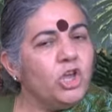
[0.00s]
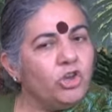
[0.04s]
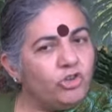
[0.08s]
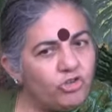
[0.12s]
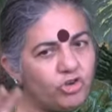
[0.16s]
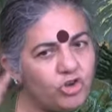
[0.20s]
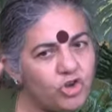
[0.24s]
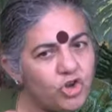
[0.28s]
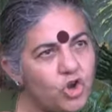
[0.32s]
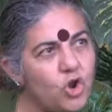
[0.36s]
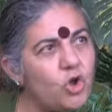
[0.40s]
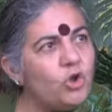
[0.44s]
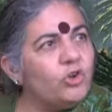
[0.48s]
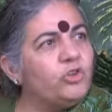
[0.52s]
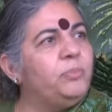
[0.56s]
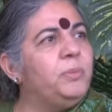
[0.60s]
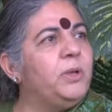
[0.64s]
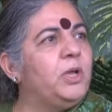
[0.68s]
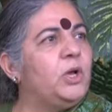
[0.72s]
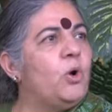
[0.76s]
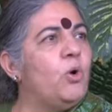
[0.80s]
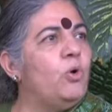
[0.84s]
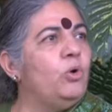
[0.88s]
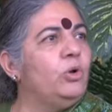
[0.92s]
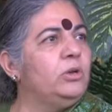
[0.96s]
It should not
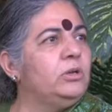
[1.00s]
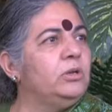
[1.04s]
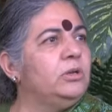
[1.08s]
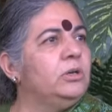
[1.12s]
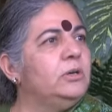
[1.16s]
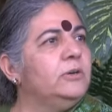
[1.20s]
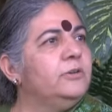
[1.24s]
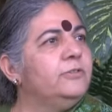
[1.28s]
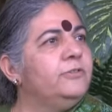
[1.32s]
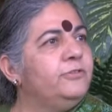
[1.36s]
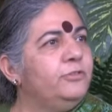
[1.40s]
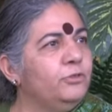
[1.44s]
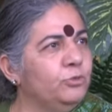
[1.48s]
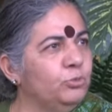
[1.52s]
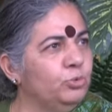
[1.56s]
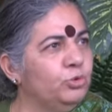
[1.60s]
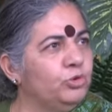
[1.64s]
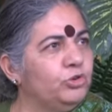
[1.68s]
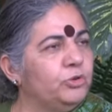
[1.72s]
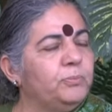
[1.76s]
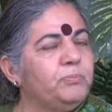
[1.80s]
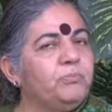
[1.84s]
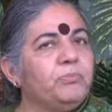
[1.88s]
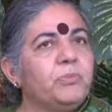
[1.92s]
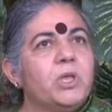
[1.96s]
be called
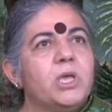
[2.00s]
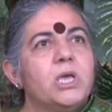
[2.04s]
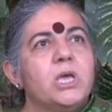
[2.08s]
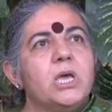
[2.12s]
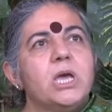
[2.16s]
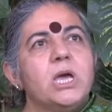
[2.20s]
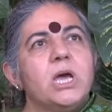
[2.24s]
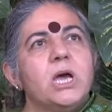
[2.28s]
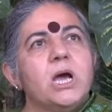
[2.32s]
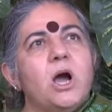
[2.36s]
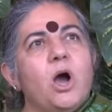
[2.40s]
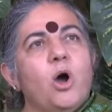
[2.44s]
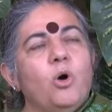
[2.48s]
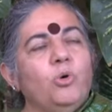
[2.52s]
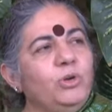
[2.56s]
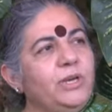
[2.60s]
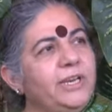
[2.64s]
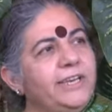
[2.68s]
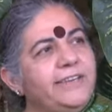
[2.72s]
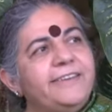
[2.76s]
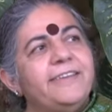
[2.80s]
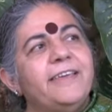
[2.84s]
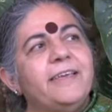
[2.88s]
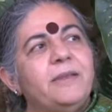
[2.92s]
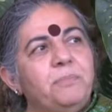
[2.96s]
food.
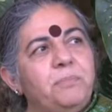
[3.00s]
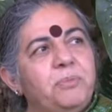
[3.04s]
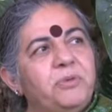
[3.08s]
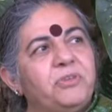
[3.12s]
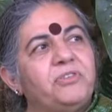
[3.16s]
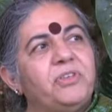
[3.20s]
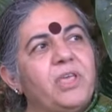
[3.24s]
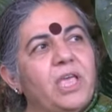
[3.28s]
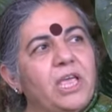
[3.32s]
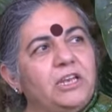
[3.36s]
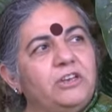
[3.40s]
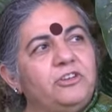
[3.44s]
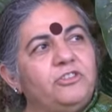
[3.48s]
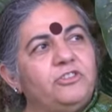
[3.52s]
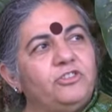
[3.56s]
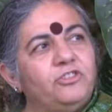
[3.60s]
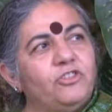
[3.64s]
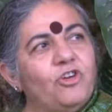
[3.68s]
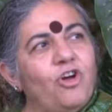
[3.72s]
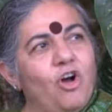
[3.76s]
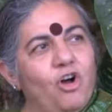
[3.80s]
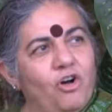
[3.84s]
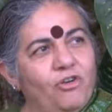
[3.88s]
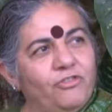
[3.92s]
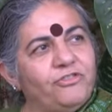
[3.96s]
Only 10%
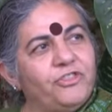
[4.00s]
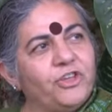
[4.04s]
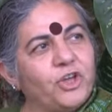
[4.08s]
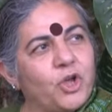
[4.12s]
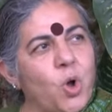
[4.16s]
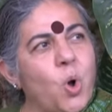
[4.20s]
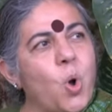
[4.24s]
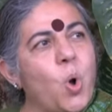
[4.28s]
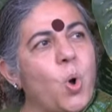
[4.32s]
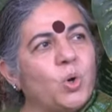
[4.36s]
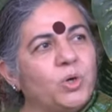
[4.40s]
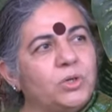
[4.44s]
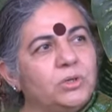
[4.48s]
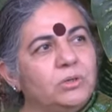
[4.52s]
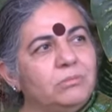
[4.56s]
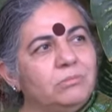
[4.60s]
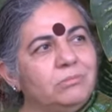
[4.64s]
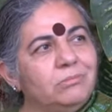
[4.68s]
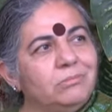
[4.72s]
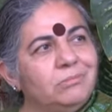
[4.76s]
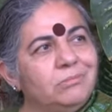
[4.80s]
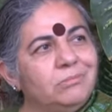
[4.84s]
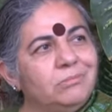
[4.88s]
of the corn